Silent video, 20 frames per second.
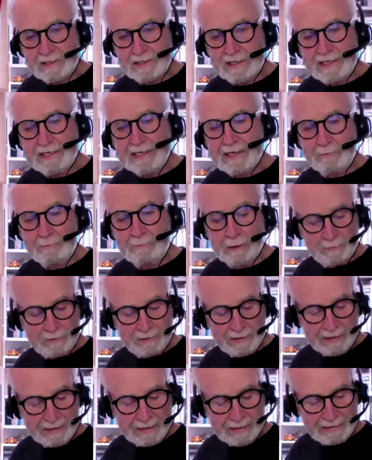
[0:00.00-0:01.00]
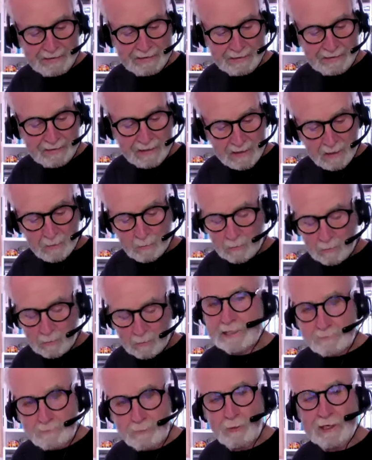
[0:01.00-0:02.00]
And he came up with the idea, well,
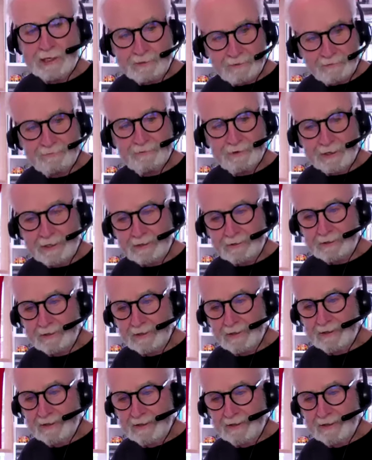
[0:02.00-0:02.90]
let's point the finger.